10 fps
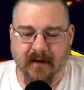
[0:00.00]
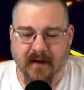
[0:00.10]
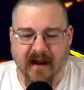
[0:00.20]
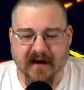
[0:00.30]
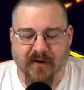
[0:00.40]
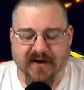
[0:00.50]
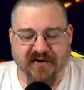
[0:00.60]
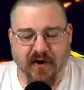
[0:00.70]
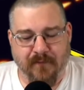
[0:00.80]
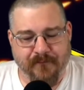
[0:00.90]
Anyway,
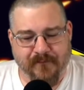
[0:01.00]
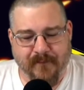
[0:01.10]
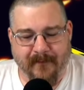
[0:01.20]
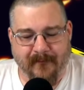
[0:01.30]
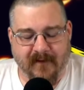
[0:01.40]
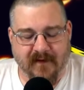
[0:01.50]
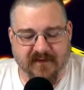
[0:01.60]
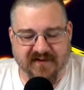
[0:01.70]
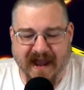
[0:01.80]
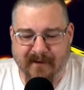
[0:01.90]
so
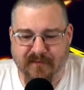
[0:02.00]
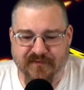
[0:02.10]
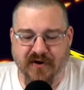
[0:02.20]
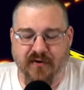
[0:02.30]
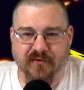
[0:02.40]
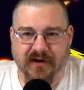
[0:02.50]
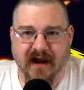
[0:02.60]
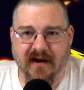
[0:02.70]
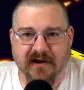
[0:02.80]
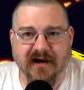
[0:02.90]
this habitable zone,
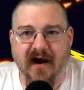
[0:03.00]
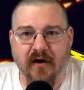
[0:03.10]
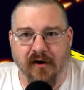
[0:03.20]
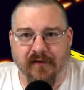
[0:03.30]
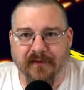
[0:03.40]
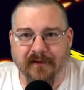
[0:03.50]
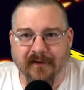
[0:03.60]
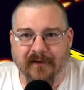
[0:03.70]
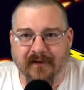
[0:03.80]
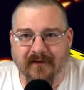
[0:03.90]
you got Earth,
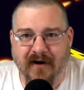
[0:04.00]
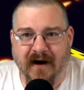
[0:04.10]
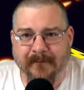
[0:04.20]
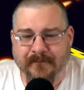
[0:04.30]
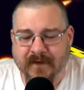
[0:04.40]
right?